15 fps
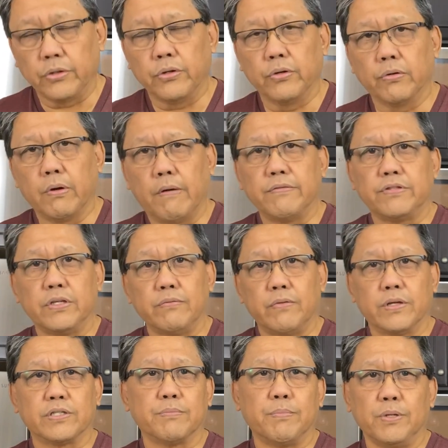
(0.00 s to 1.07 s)
I've seen
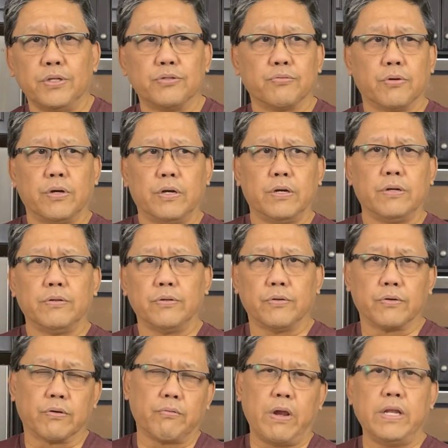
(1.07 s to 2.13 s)
recipes where you're
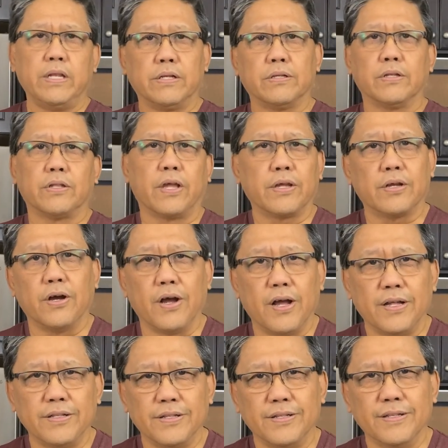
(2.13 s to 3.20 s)
grating the daikon and
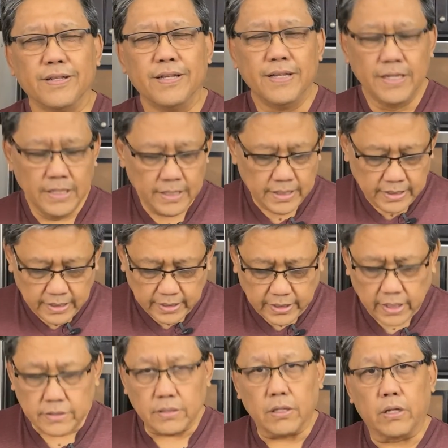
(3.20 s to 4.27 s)
it takes a
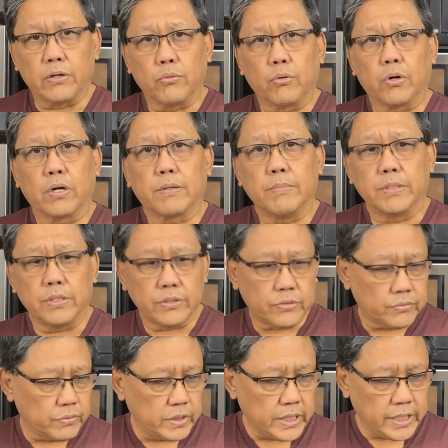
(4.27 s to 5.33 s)
lot of work, but this
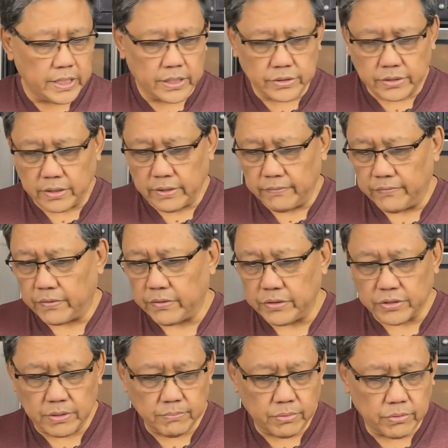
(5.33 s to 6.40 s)
really is a very
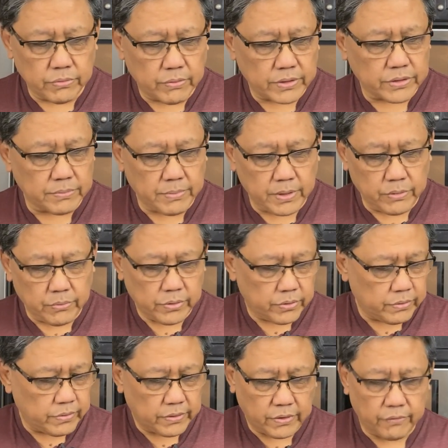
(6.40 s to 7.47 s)
simple recipe with
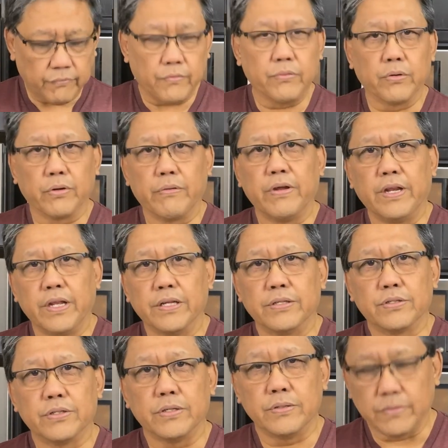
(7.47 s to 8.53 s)
only a few ingredients,
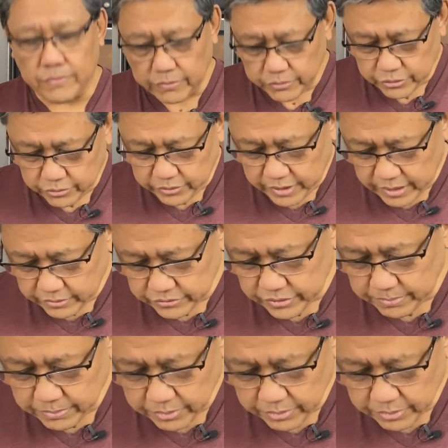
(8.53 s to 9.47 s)
and I'll show you how simple it